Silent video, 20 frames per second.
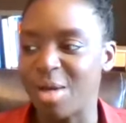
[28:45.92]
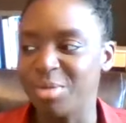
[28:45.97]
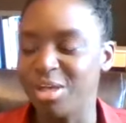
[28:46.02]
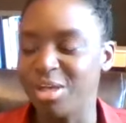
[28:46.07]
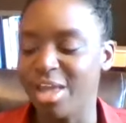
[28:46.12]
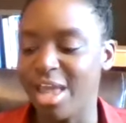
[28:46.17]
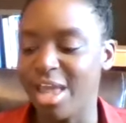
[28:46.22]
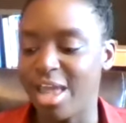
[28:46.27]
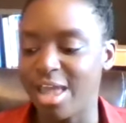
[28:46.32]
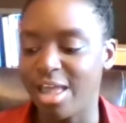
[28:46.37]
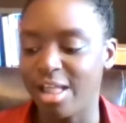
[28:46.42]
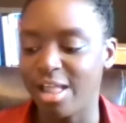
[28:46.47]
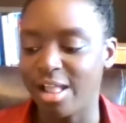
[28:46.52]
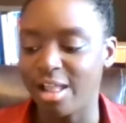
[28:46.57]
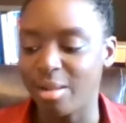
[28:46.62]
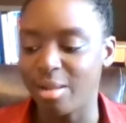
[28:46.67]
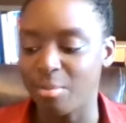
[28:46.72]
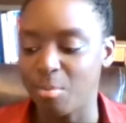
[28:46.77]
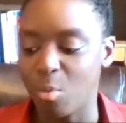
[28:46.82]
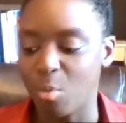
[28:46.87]
it,
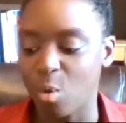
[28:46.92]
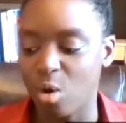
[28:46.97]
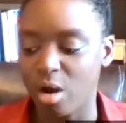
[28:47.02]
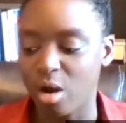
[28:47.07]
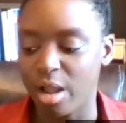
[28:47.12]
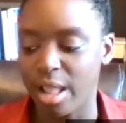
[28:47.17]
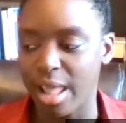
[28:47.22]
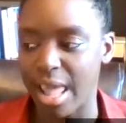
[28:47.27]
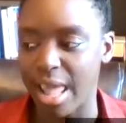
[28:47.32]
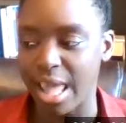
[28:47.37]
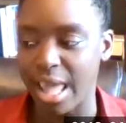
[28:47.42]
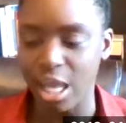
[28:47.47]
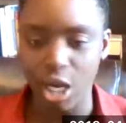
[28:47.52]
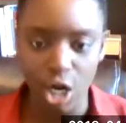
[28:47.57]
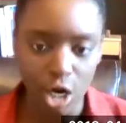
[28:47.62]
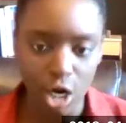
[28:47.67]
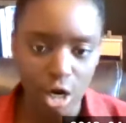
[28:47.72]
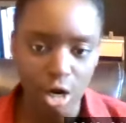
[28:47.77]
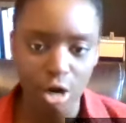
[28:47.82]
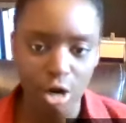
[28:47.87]
more
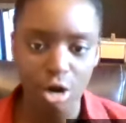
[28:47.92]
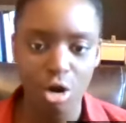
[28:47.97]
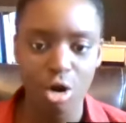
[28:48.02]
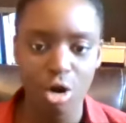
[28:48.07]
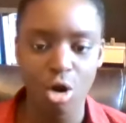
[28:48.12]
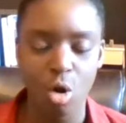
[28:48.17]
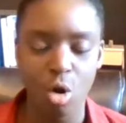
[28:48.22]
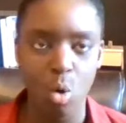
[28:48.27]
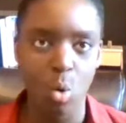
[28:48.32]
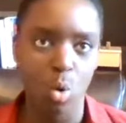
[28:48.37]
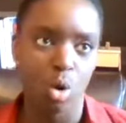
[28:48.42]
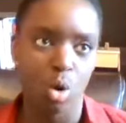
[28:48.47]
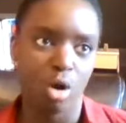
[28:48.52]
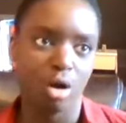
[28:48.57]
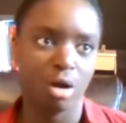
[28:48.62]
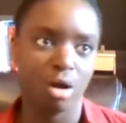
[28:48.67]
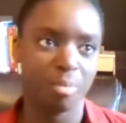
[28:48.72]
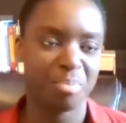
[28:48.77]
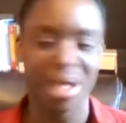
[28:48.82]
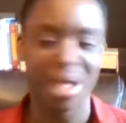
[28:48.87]
anger
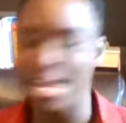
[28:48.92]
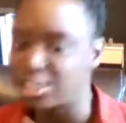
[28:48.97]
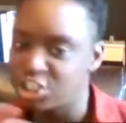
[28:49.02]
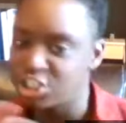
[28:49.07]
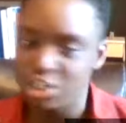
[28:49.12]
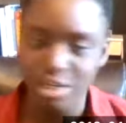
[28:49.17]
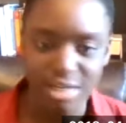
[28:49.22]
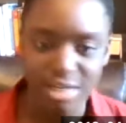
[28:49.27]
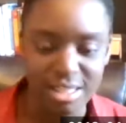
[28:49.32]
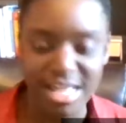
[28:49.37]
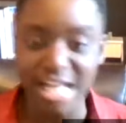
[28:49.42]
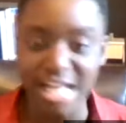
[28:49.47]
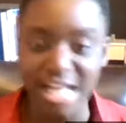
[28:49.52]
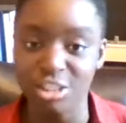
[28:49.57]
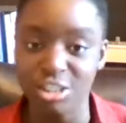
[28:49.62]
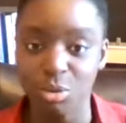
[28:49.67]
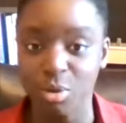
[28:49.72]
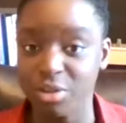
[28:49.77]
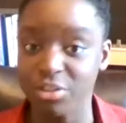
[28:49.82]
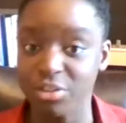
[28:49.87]
or passion, that
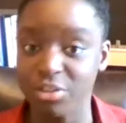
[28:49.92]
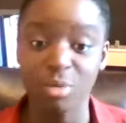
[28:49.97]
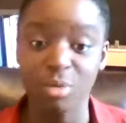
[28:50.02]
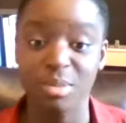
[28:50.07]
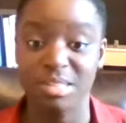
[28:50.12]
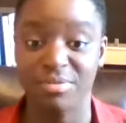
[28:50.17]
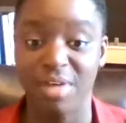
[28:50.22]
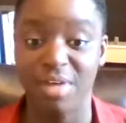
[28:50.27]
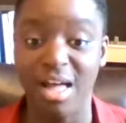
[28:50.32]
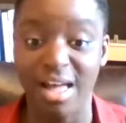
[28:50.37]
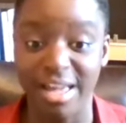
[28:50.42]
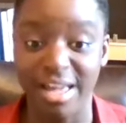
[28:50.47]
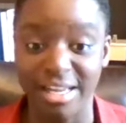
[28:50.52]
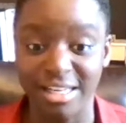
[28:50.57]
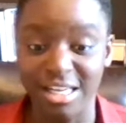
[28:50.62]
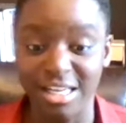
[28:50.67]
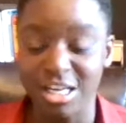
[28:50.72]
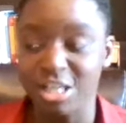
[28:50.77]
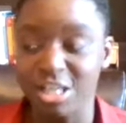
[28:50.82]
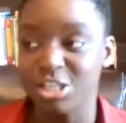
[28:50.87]
sort of thing was fine.
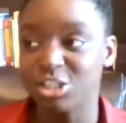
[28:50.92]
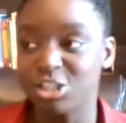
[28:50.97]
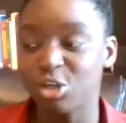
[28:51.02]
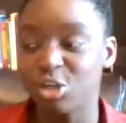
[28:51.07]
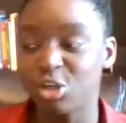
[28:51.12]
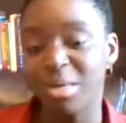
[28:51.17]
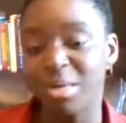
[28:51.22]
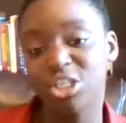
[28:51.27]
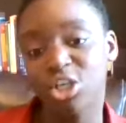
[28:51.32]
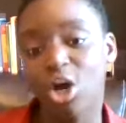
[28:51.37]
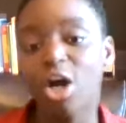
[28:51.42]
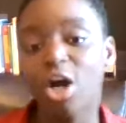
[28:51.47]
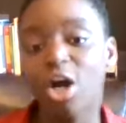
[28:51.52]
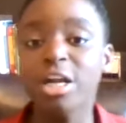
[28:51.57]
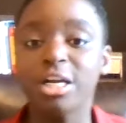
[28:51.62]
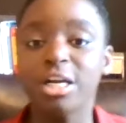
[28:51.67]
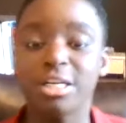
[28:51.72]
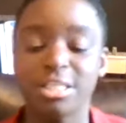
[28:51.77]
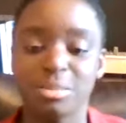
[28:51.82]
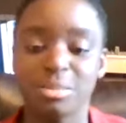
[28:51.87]
So my
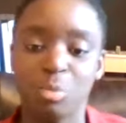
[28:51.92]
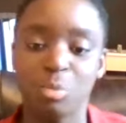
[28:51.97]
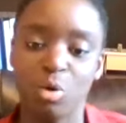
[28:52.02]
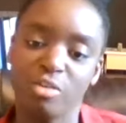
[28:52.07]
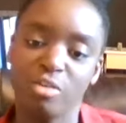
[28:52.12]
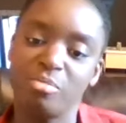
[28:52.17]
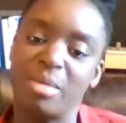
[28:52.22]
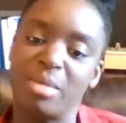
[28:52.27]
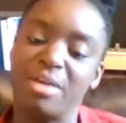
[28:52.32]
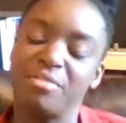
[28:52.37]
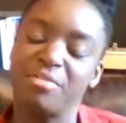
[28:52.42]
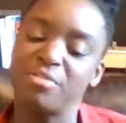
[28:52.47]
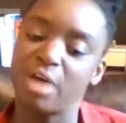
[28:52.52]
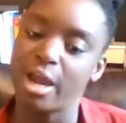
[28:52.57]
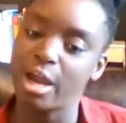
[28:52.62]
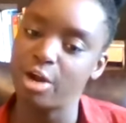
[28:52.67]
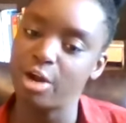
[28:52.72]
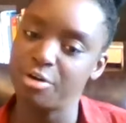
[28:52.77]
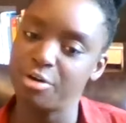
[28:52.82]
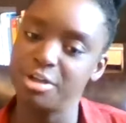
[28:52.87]
daughter is more of my
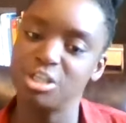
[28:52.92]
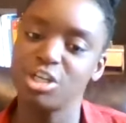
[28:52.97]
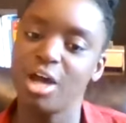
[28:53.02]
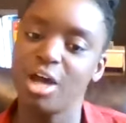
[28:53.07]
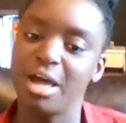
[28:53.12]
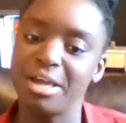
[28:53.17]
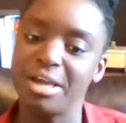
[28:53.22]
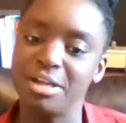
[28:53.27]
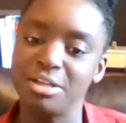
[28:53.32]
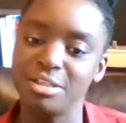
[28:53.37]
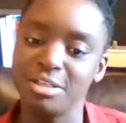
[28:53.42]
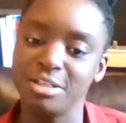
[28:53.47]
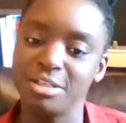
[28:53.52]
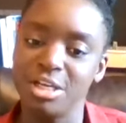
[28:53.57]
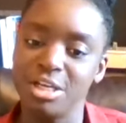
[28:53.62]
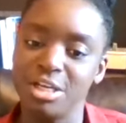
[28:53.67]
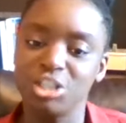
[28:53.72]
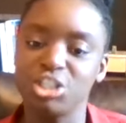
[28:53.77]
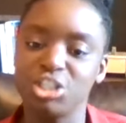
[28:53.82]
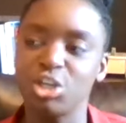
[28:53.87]
fiery child.
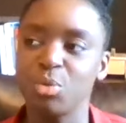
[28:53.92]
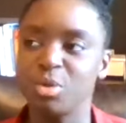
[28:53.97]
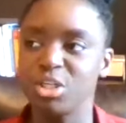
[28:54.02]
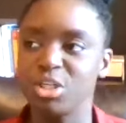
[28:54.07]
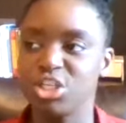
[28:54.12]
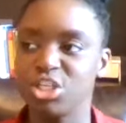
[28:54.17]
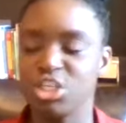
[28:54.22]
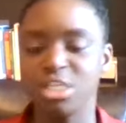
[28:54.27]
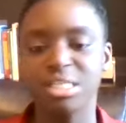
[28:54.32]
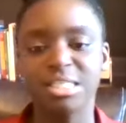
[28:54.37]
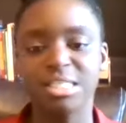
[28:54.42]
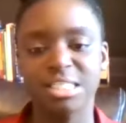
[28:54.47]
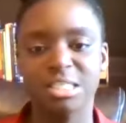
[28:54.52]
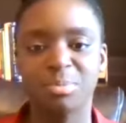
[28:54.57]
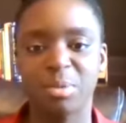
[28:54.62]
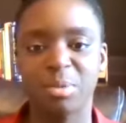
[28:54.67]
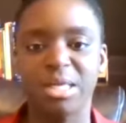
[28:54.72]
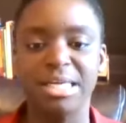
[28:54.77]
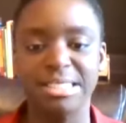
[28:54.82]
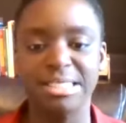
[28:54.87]
So when she
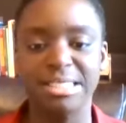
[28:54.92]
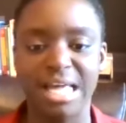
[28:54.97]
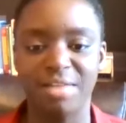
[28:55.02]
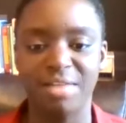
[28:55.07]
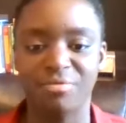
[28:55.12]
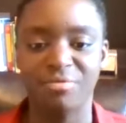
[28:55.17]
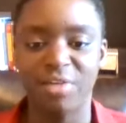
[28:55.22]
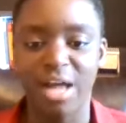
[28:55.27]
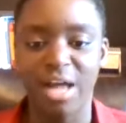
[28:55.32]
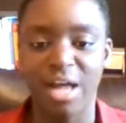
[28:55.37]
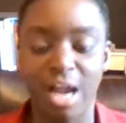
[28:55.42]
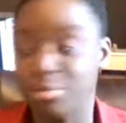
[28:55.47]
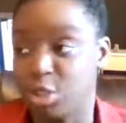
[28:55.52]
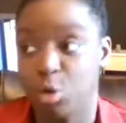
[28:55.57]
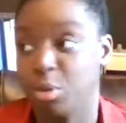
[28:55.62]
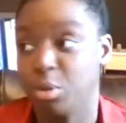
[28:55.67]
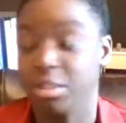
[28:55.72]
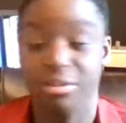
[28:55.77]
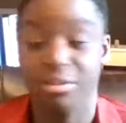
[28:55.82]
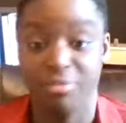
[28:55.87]
displays that fire, I'm
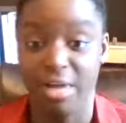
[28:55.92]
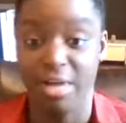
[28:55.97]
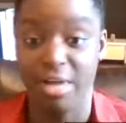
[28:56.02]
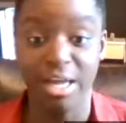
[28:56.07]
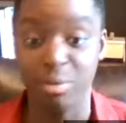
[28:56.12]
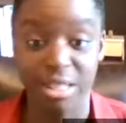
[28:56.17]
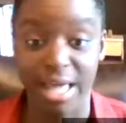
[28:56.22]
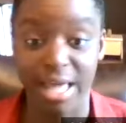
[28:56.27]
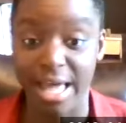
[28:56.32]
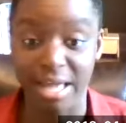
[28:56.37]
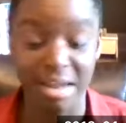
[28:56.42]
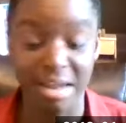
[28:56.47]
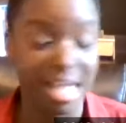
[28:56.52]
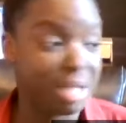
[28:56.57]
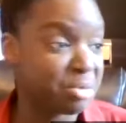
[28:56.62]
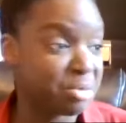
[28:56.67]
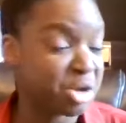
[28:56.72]
totally fine with that. I'm